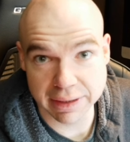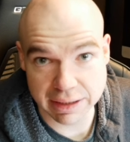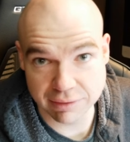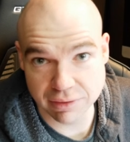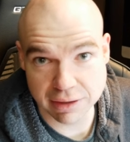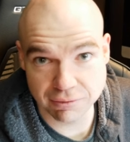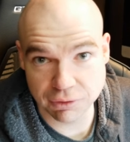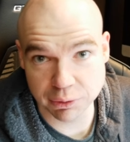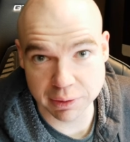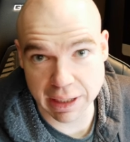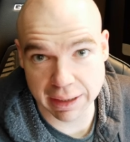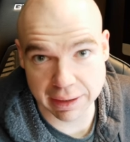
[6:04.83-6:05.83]
even if you're
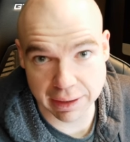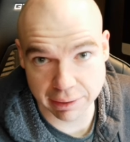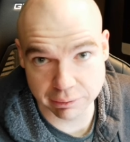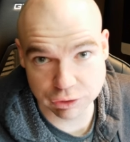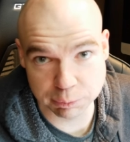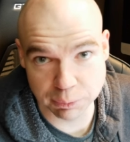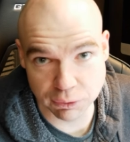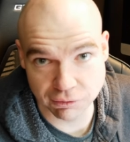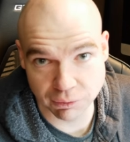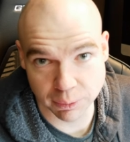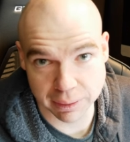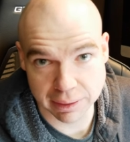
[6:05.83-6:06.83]
not eligible
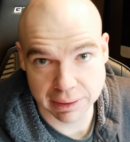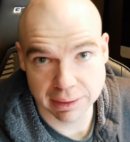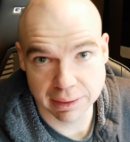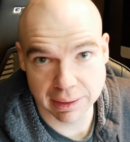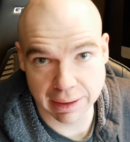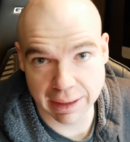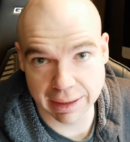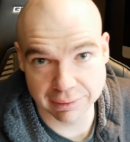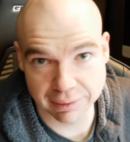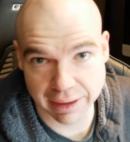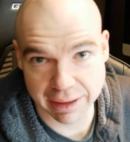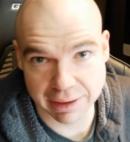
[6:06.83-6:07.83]
for it
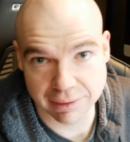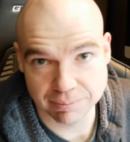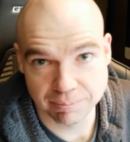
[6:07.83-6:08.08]
online?